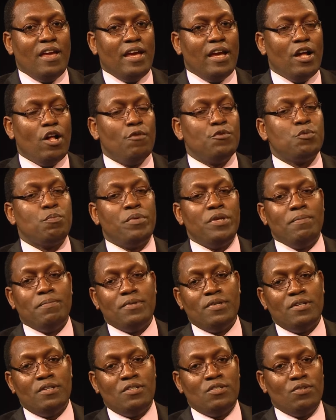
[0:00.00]
helps
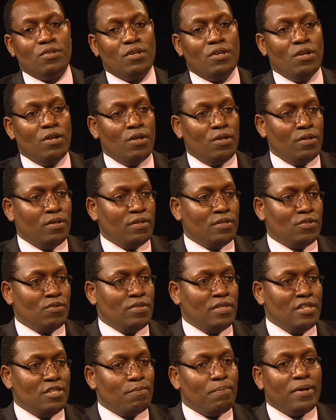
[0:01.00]
people to go to
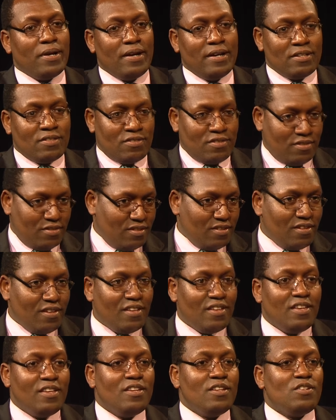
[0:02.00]
these parks,
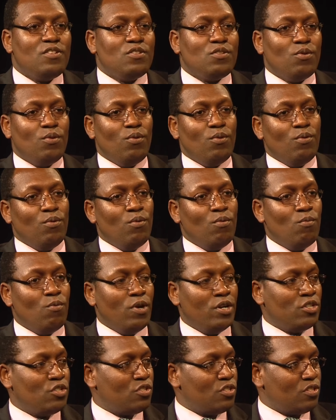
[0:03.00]
mm-hmm. to
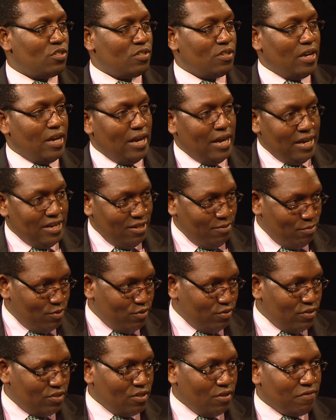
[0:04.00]
watch
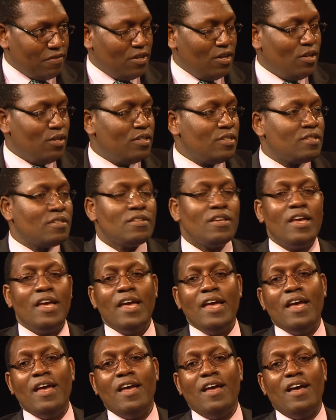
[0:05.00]
animals, of course,
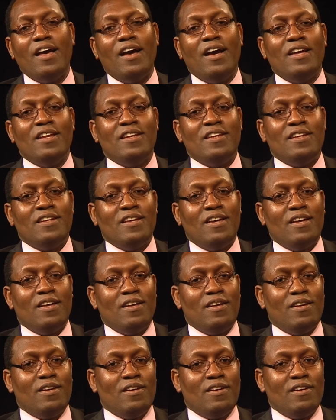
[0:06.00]
mm-hmm. and
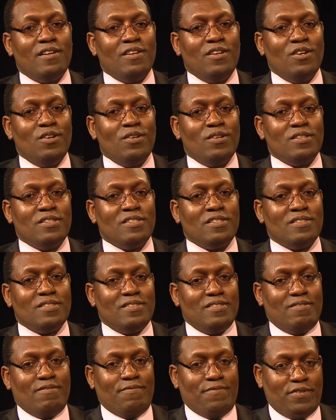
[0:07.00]

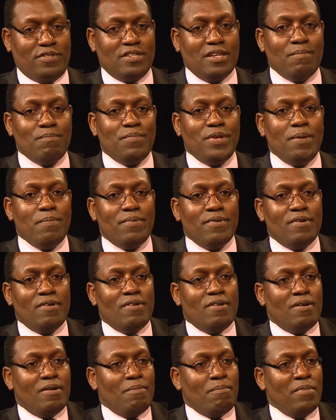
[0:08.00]
for some
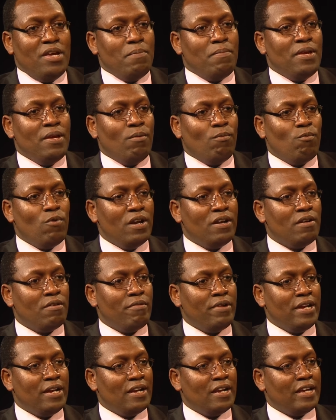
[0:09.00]
people may be
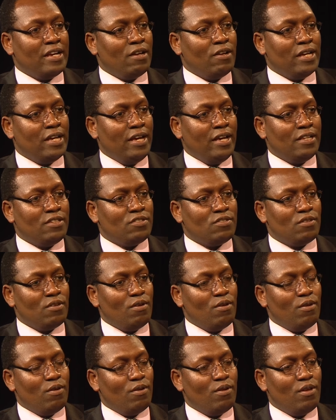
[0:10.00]
wondering, like, okay,
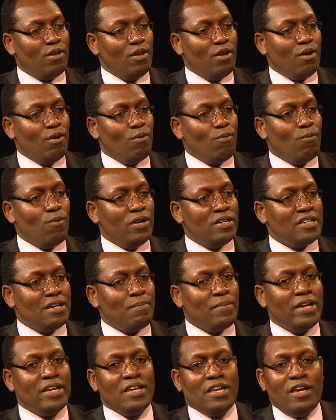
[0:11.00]
so what
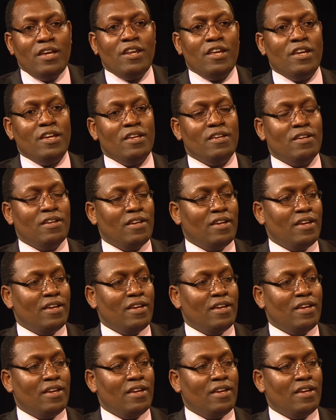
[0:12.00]
am I getting